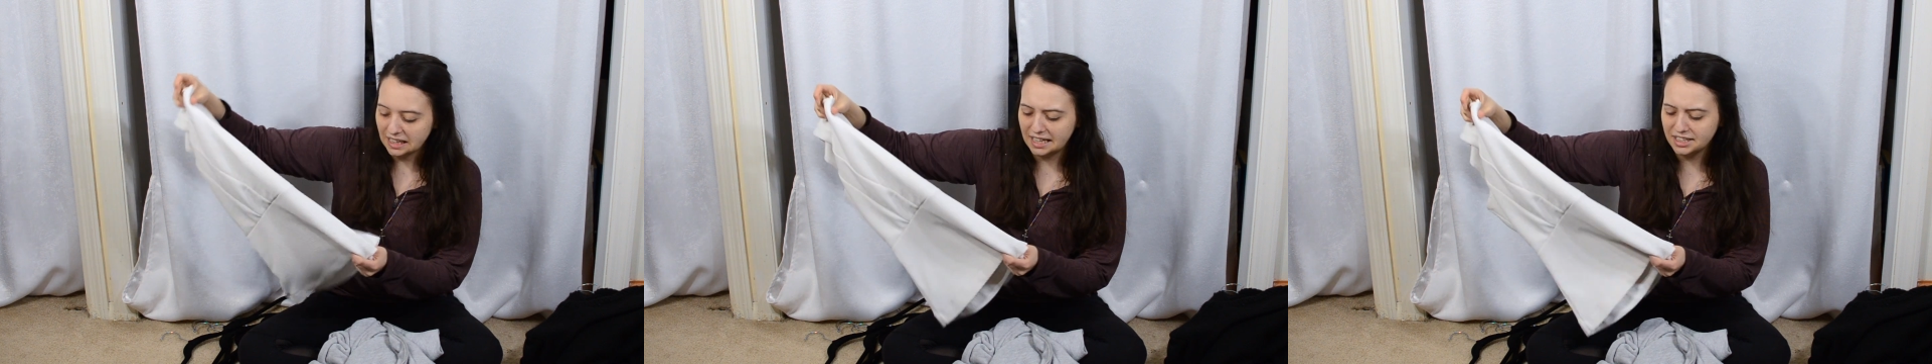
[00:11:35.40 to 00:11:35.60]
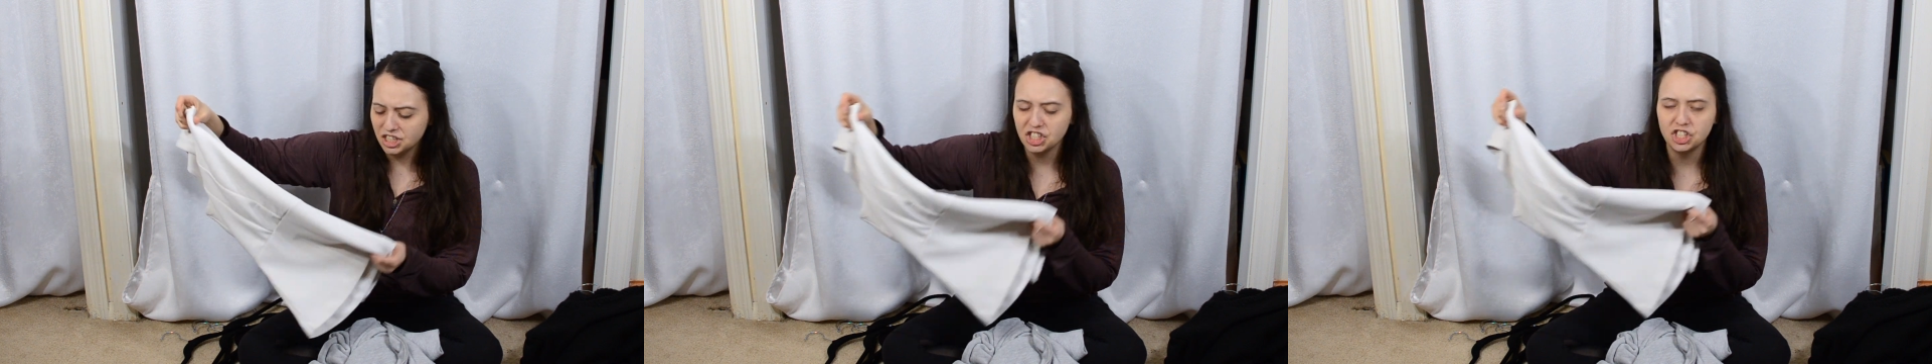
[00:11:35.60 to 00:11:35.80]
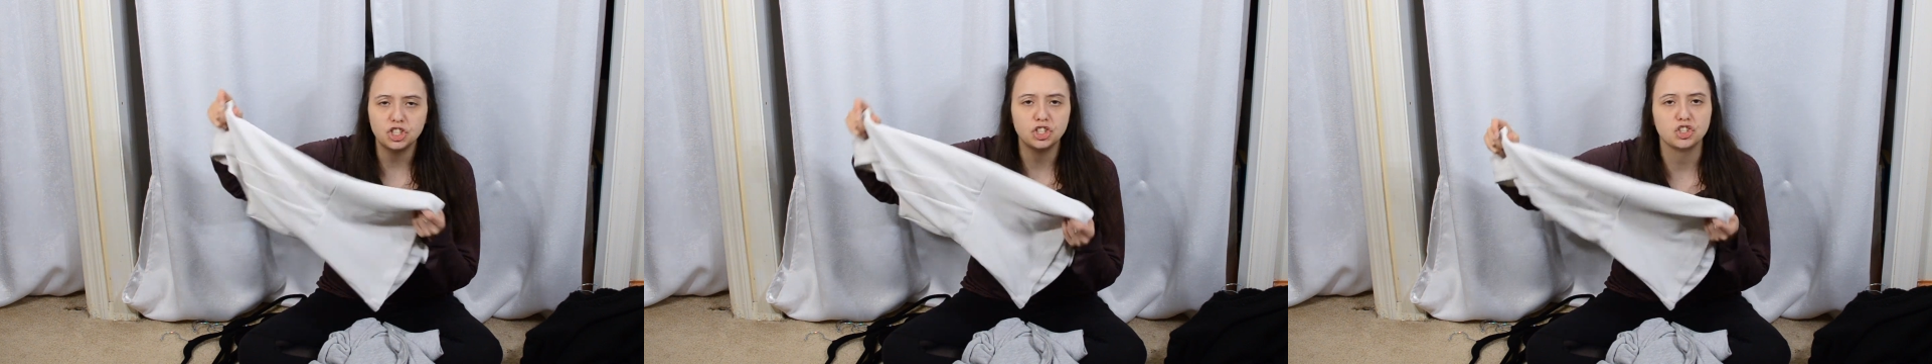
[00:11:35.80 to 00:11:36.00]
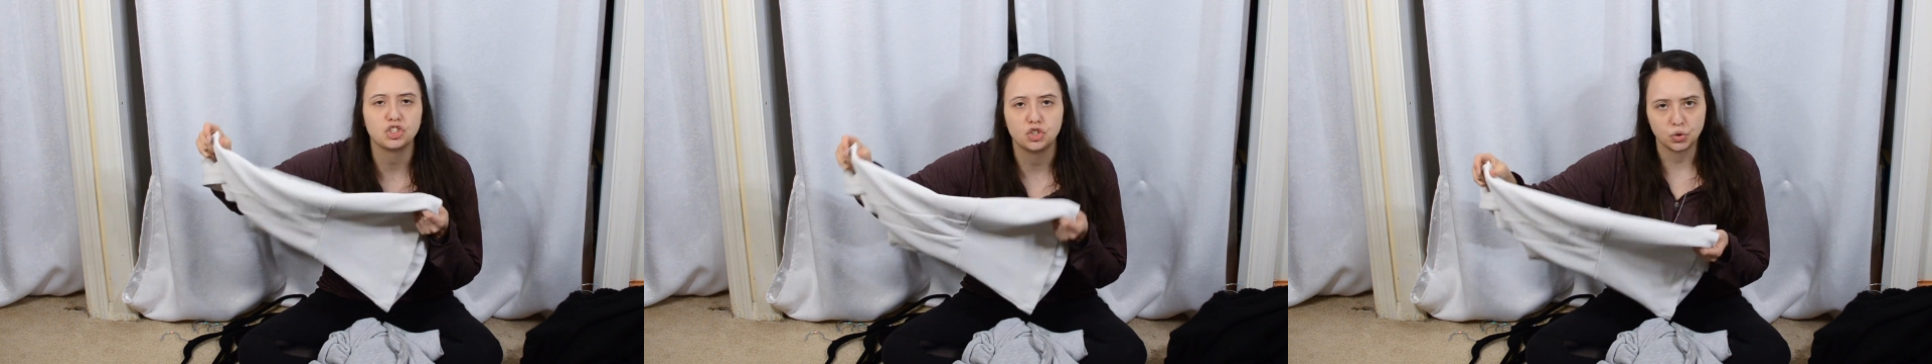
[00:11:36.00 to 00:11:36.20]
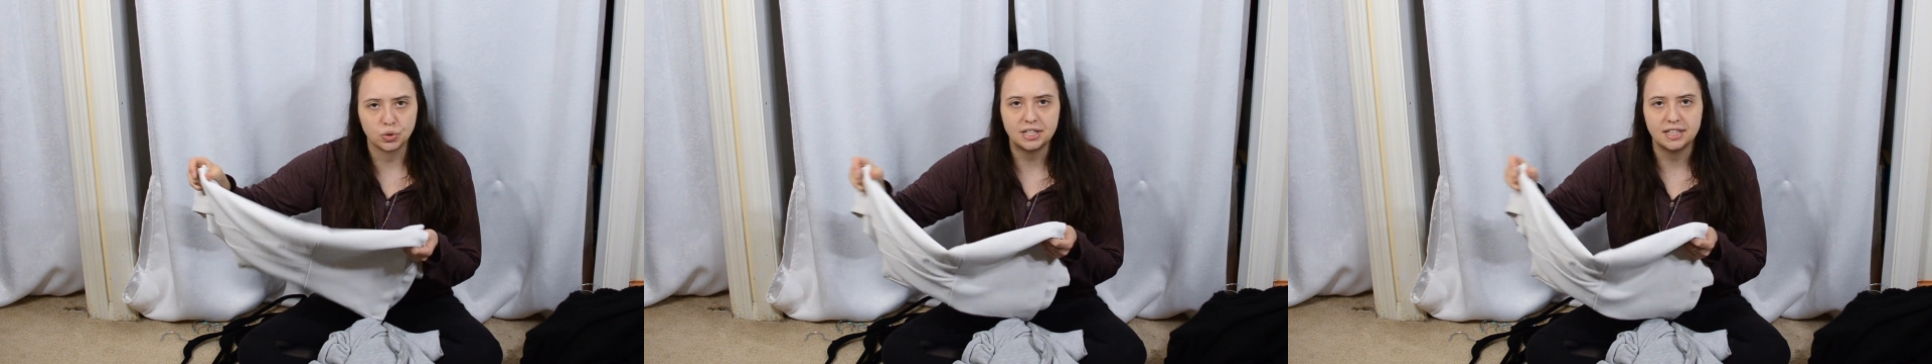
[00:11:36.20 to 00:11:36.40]
I just
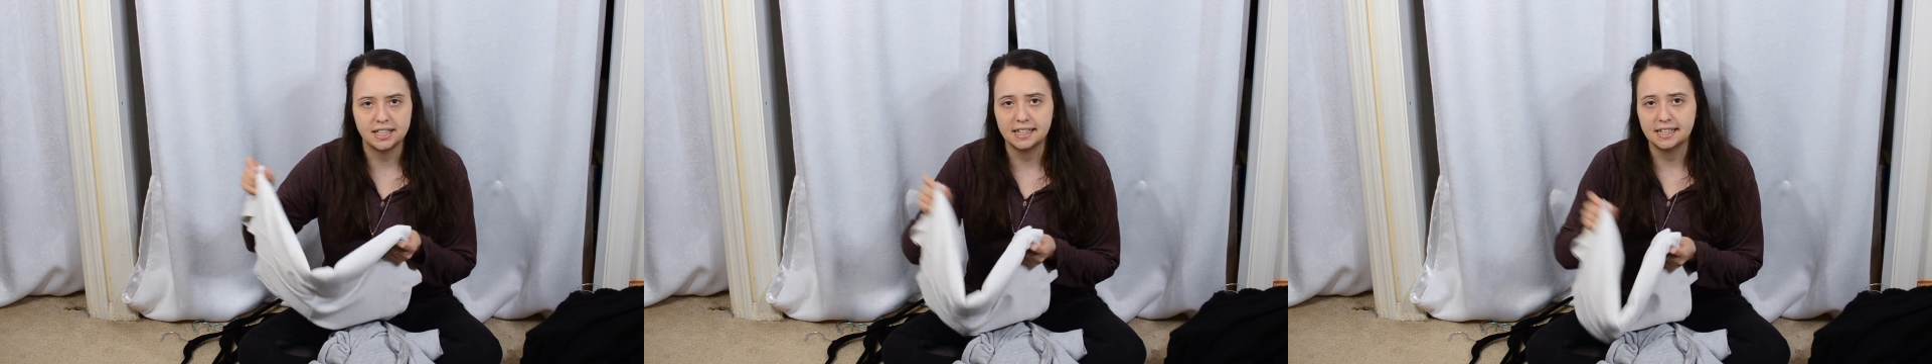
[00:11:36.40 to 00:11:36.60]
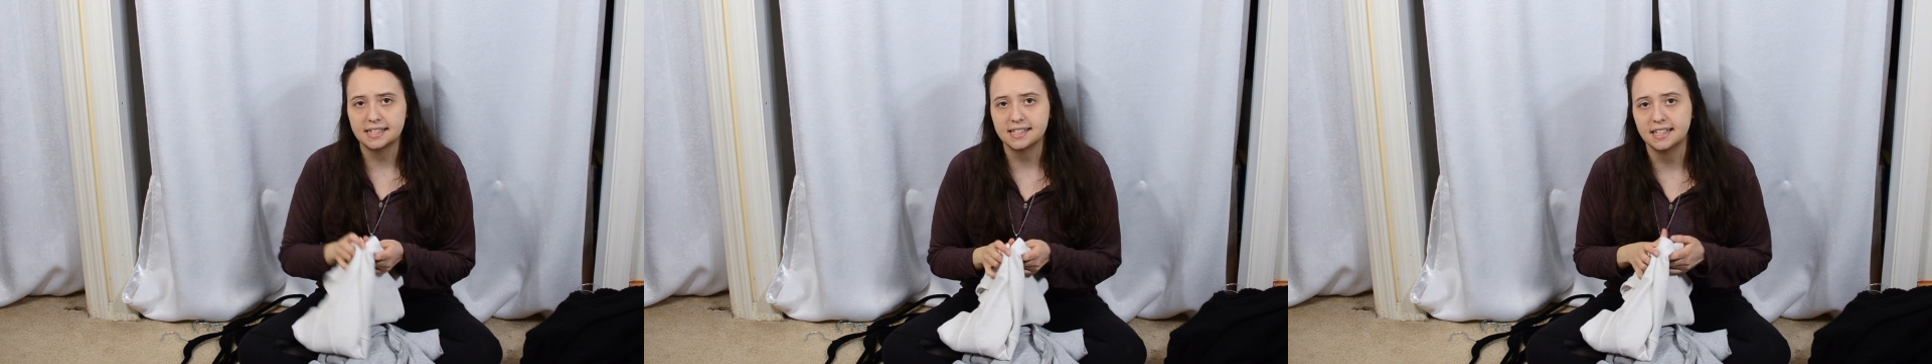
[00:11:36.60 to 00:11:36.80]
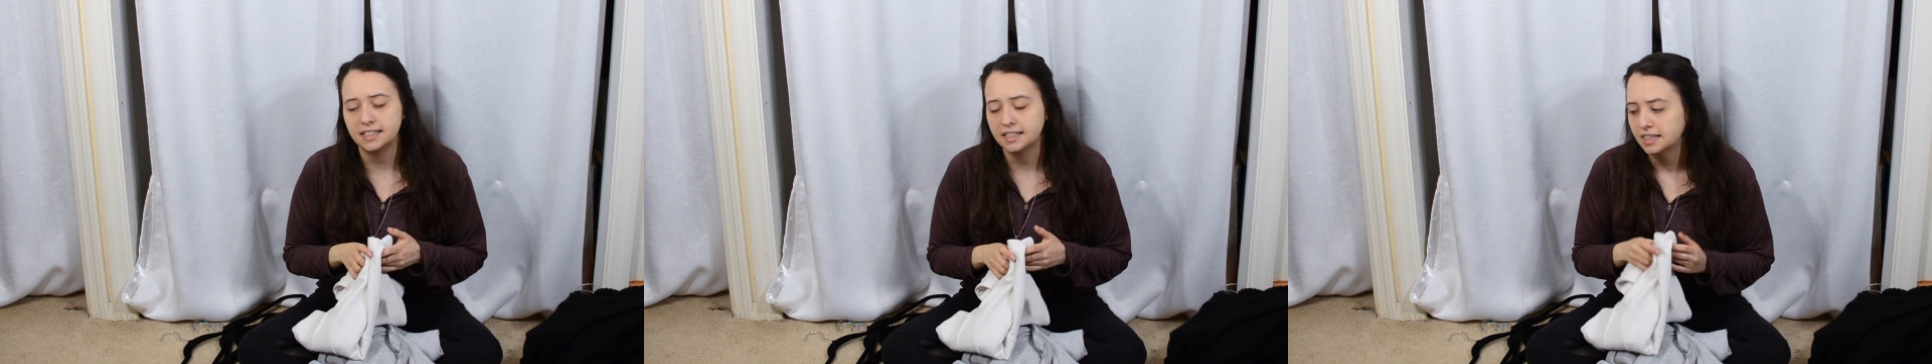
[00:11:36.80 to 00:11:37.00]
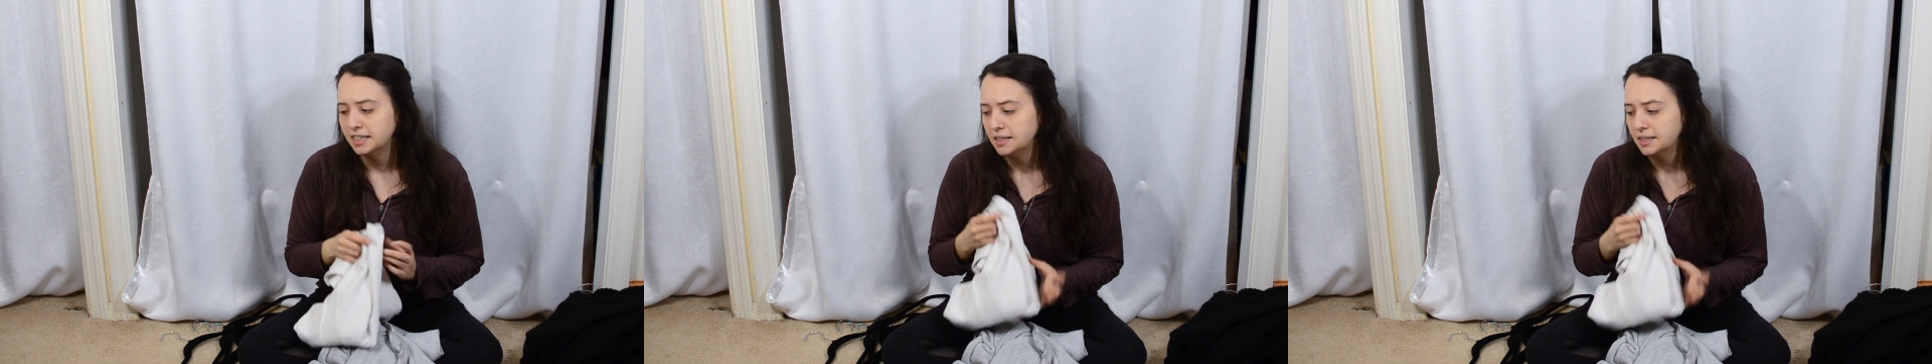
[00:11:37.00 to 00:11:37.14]
destroy things. Like,